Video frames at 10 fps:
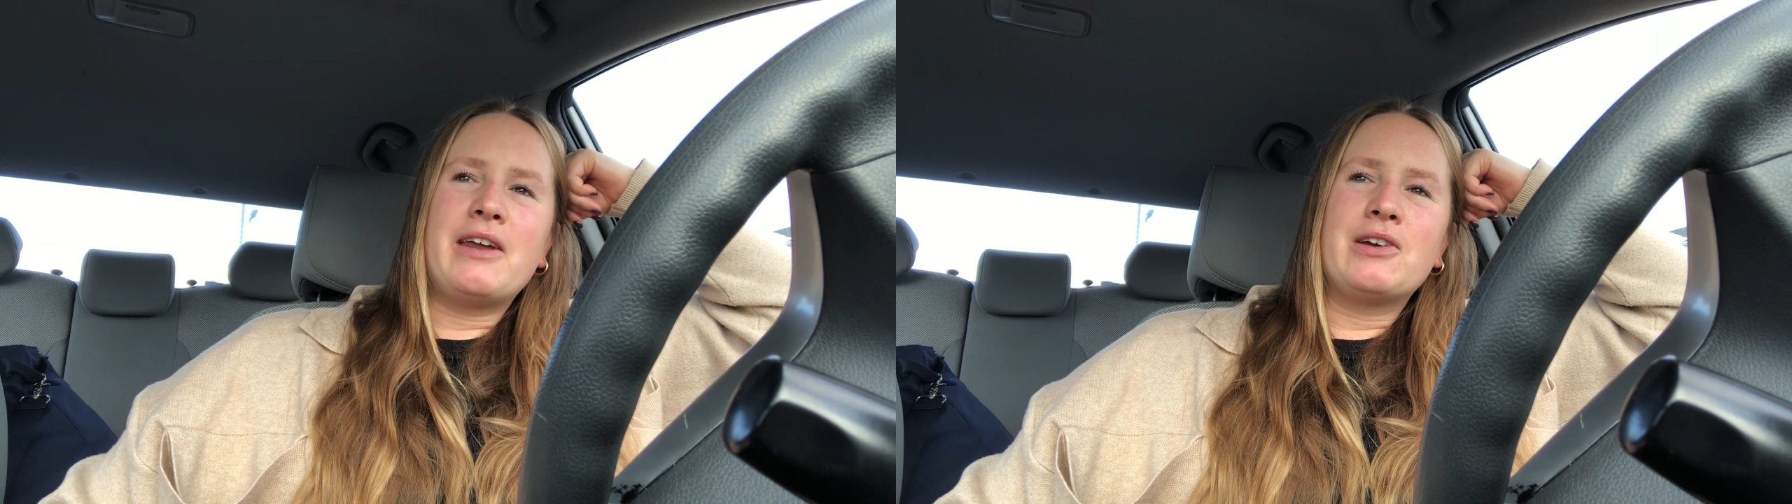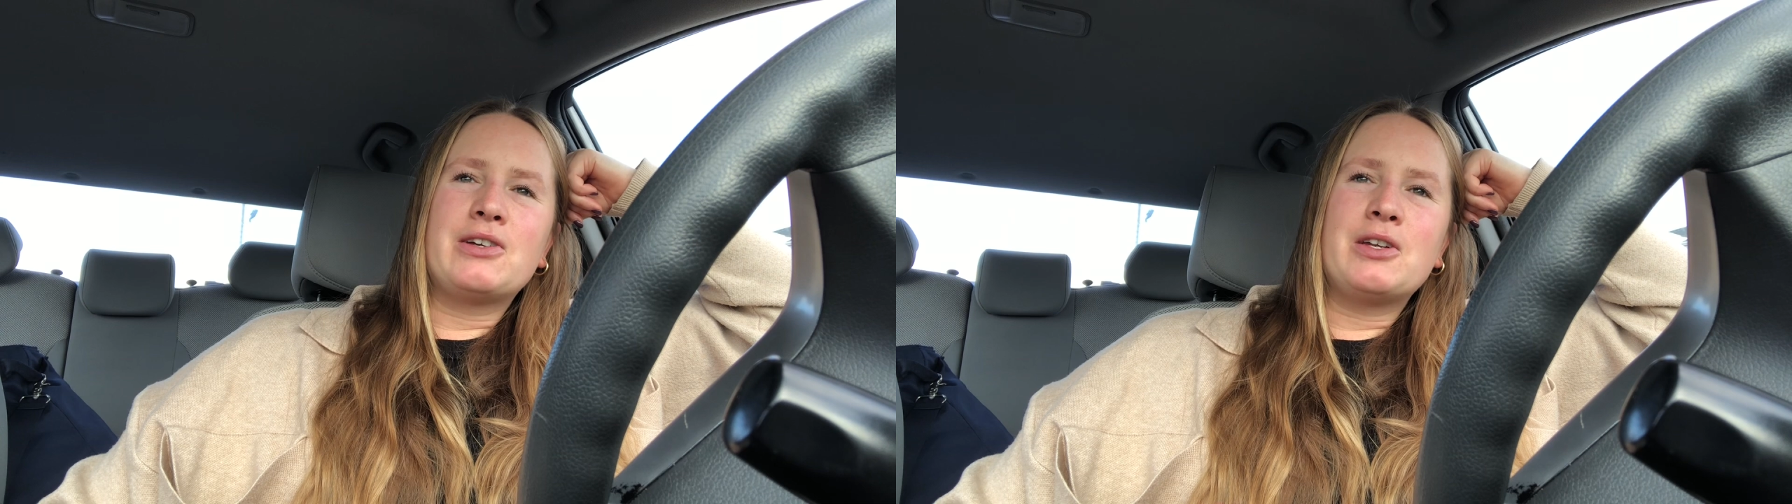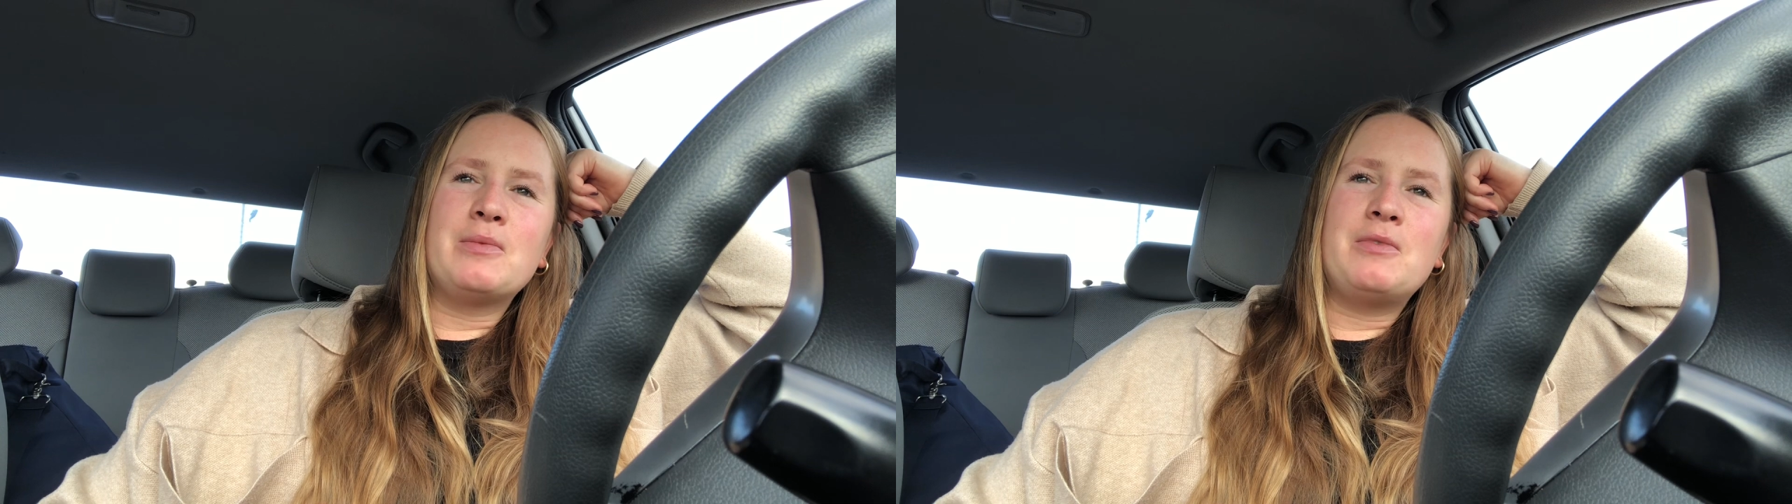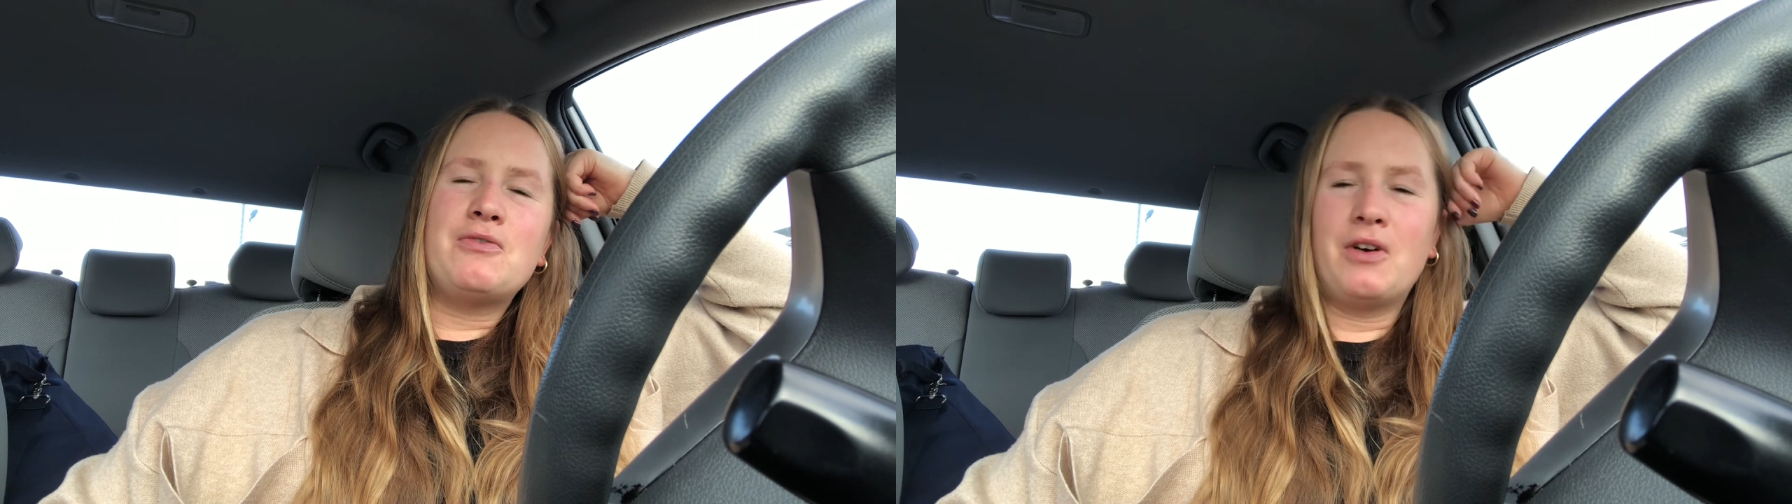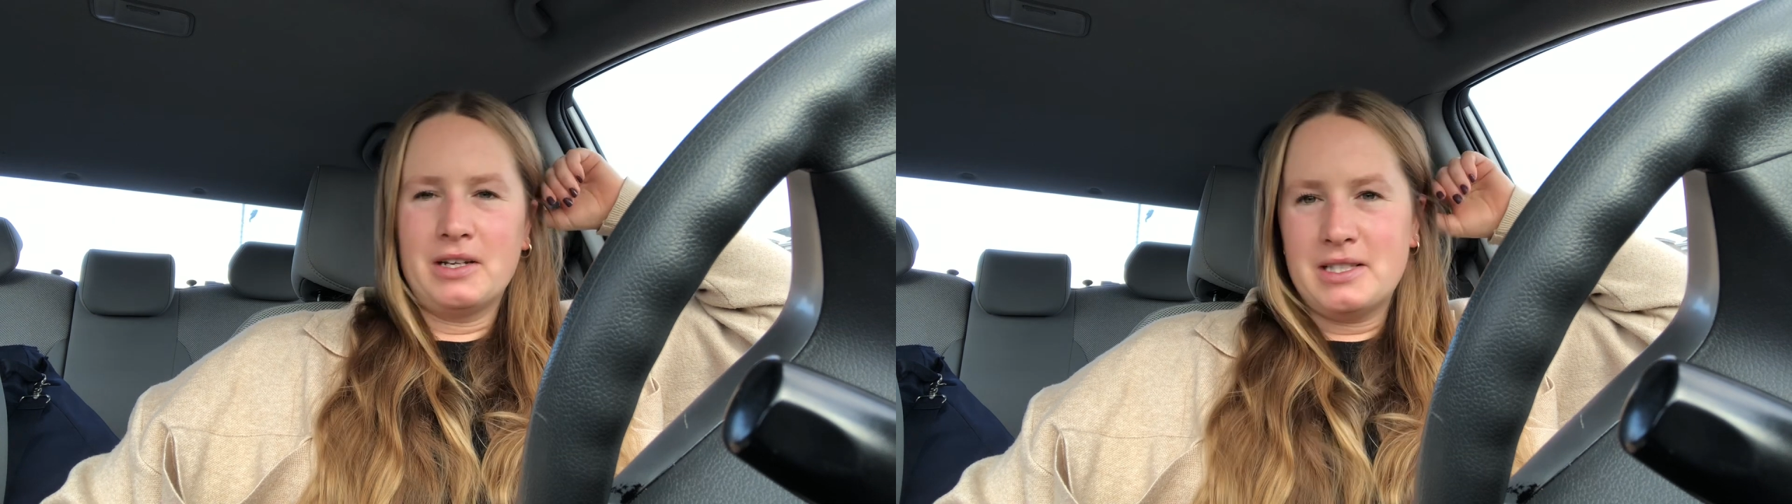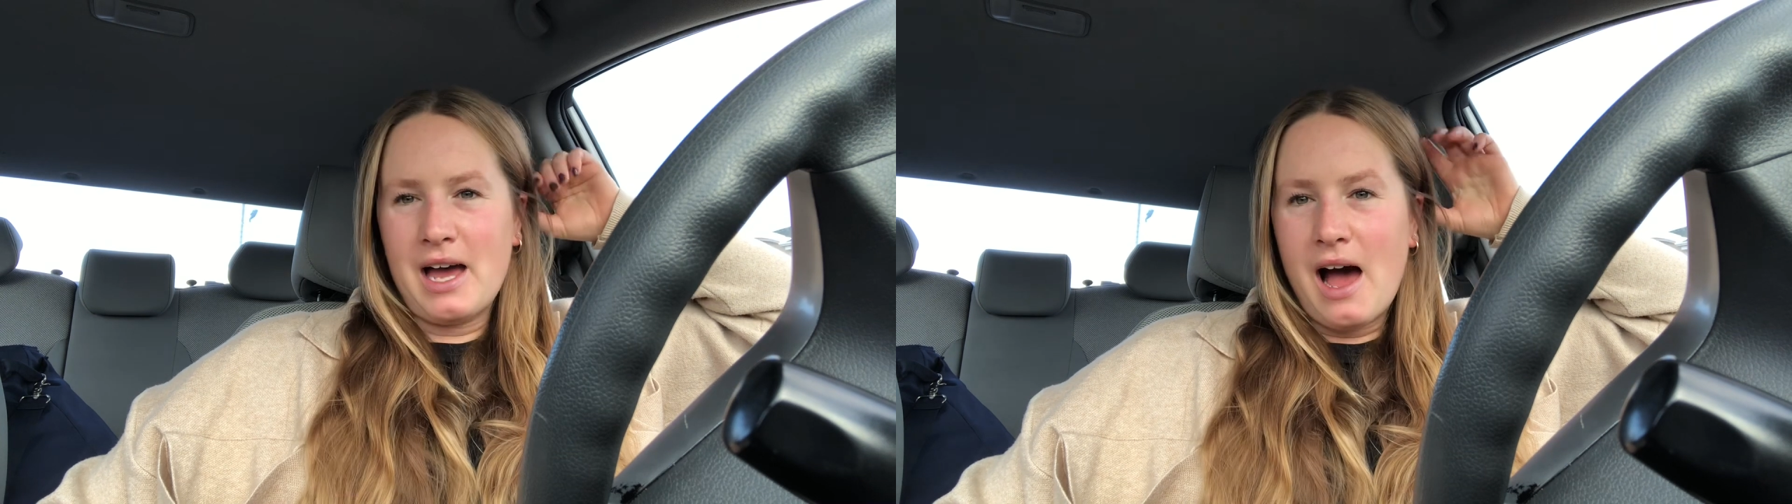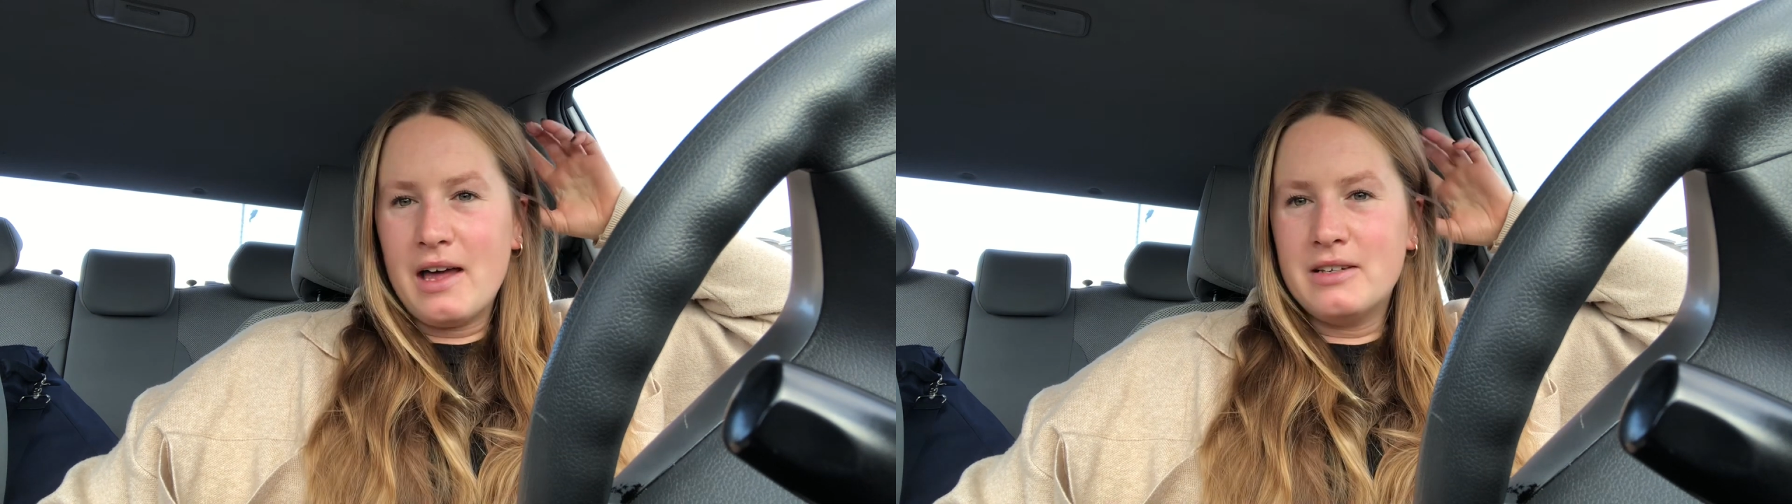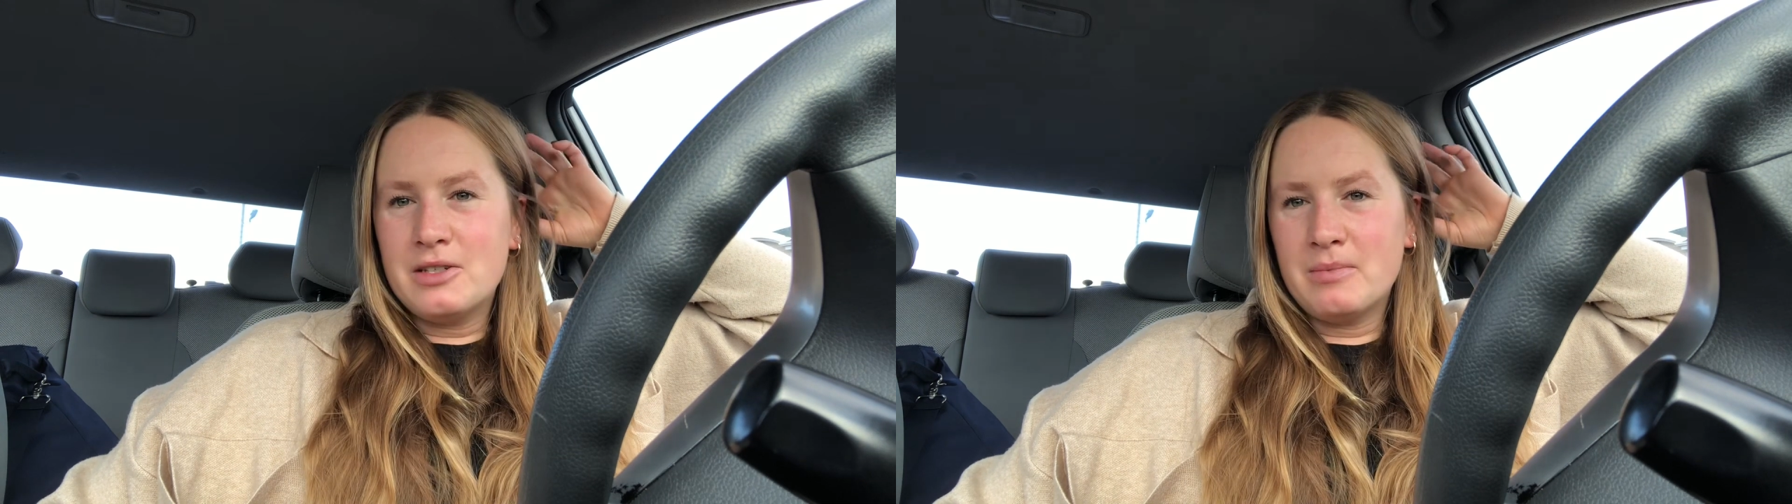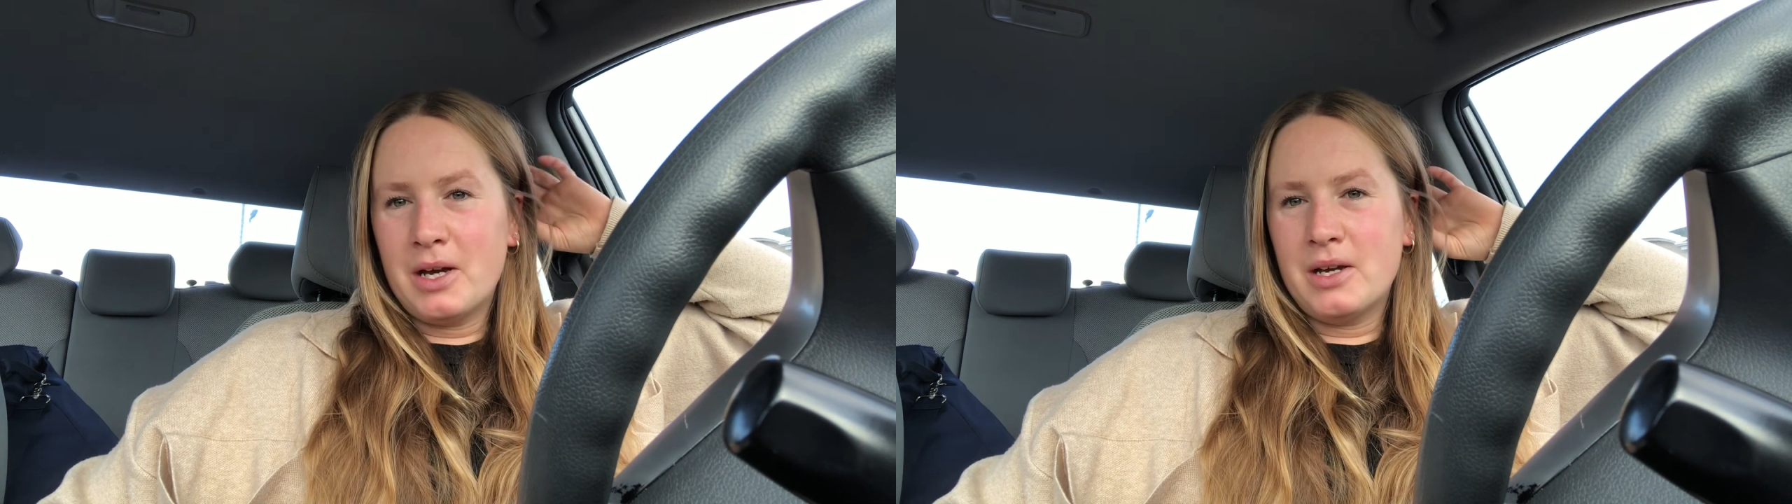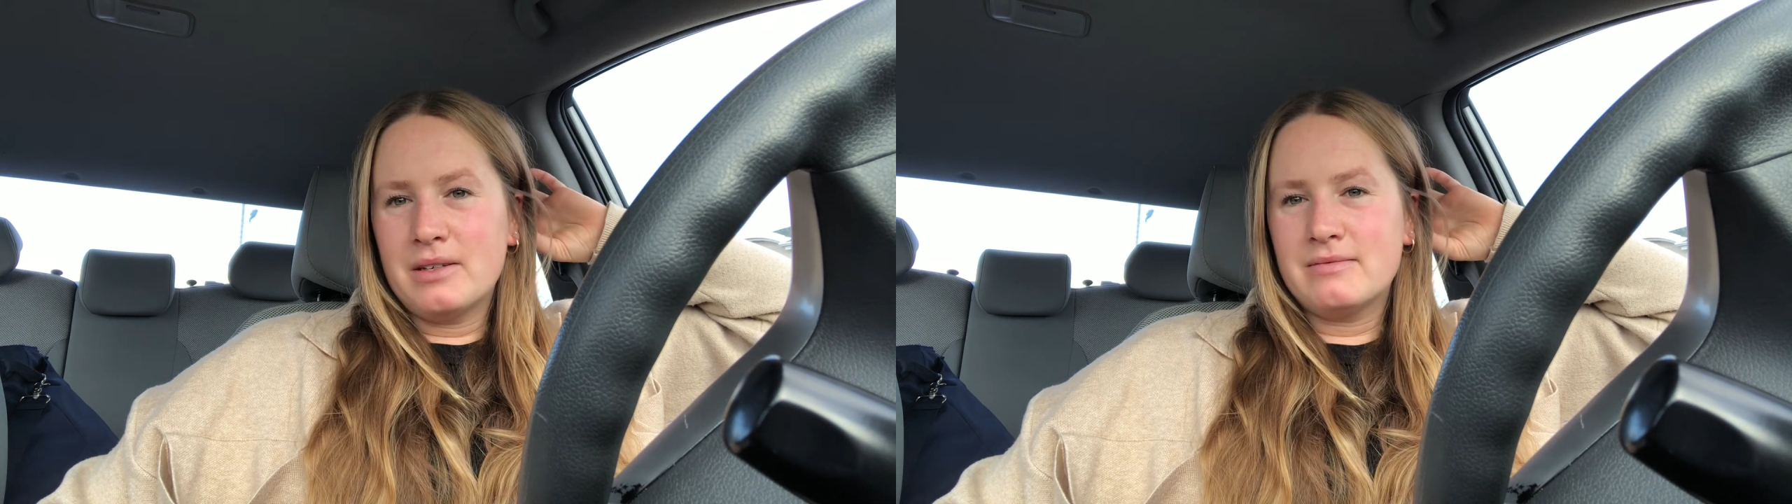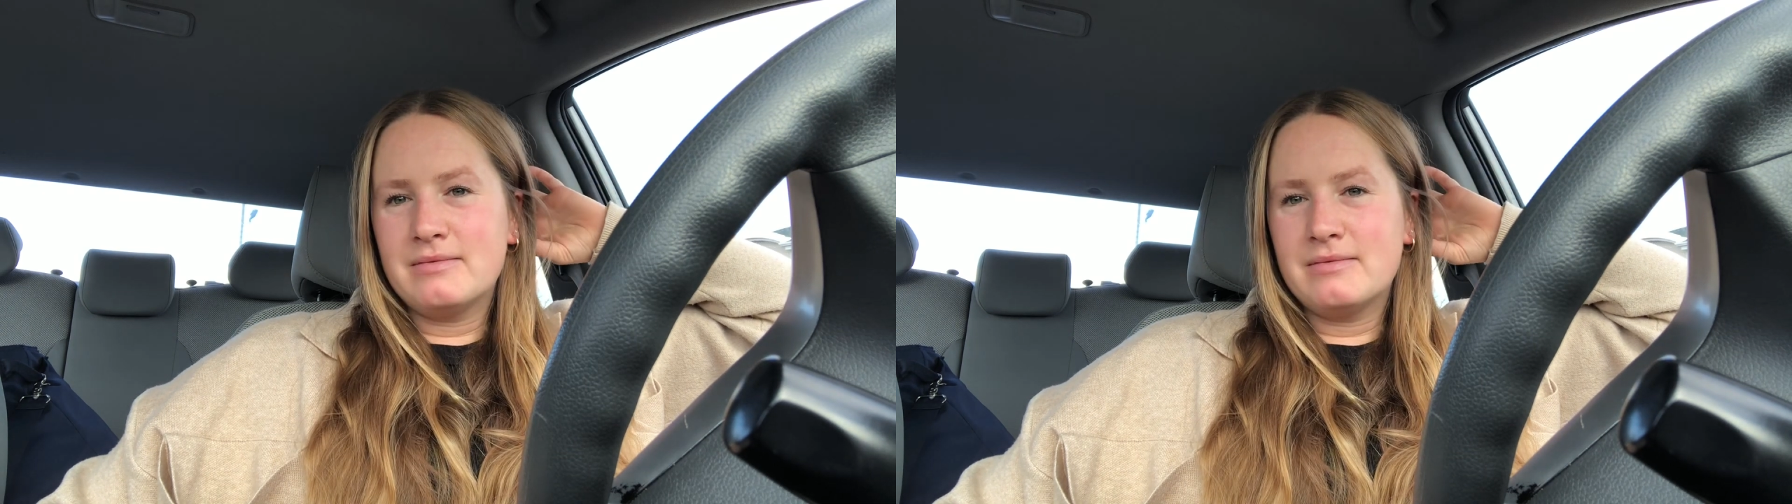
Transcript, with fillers: are going to be fun to add to my